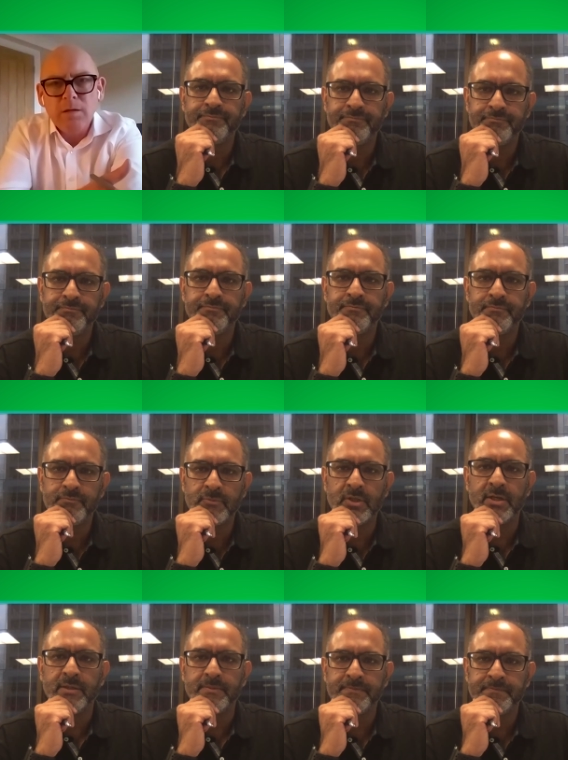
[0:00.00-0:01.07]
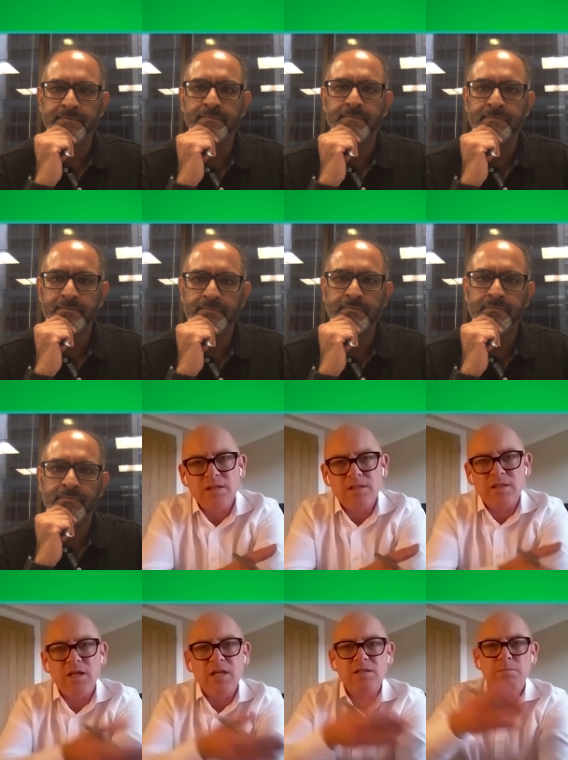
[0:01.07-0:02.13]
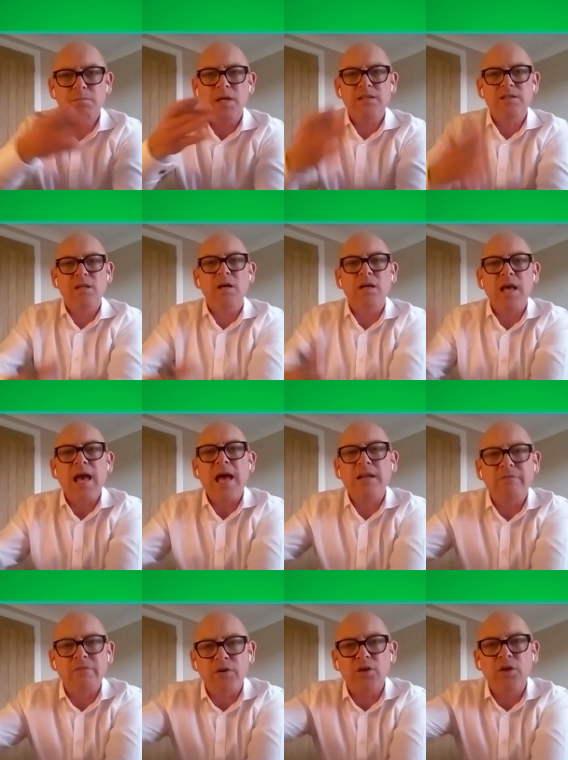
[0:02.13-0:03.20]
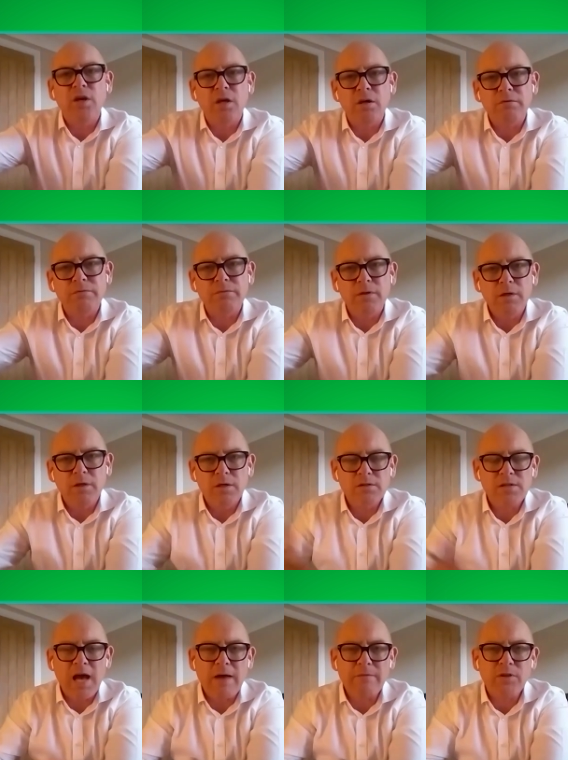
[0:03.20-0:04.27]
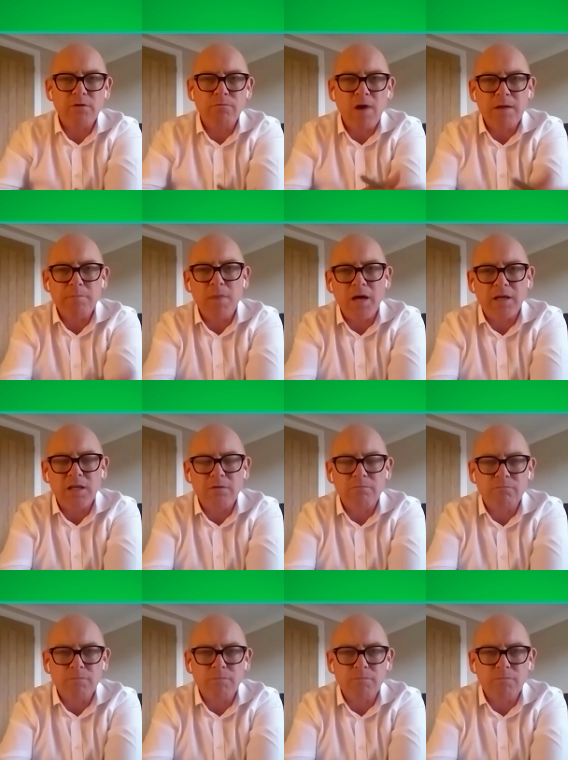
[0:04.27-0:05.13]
But what you can do is is is is look ahead of the curve so having the right market,